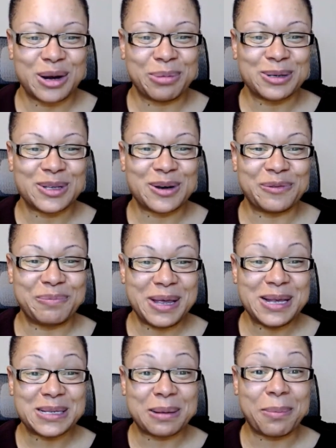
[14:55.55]
a person of
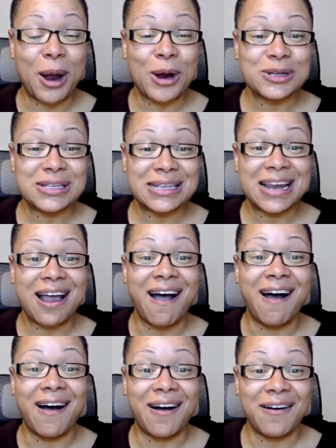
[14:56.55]
peace, a person
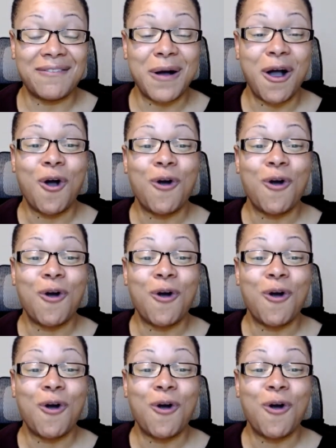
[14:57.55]
of